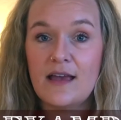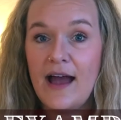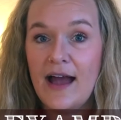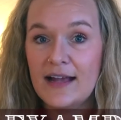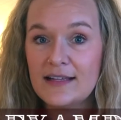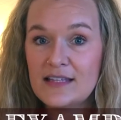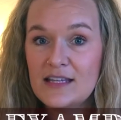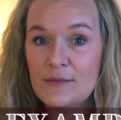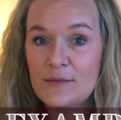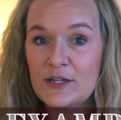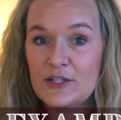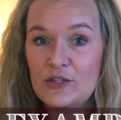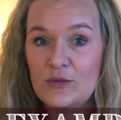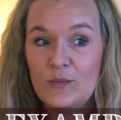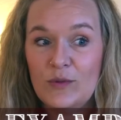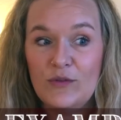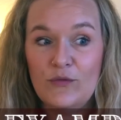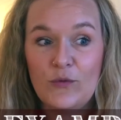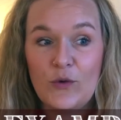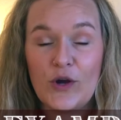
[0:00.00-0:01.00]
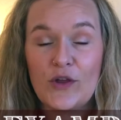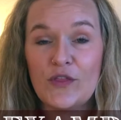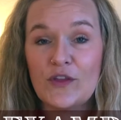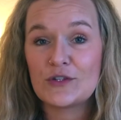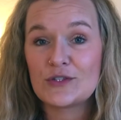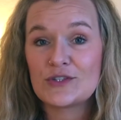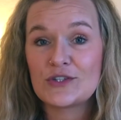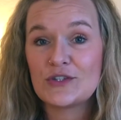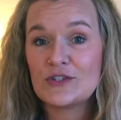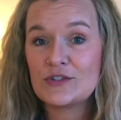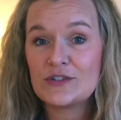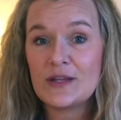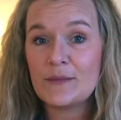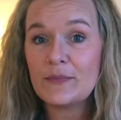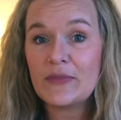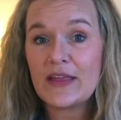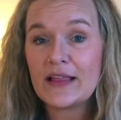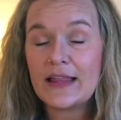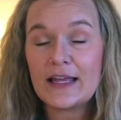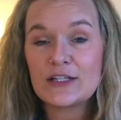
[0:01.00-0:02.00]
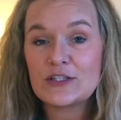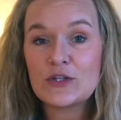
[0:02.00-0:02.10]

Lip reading: As I mentioned before, there's something like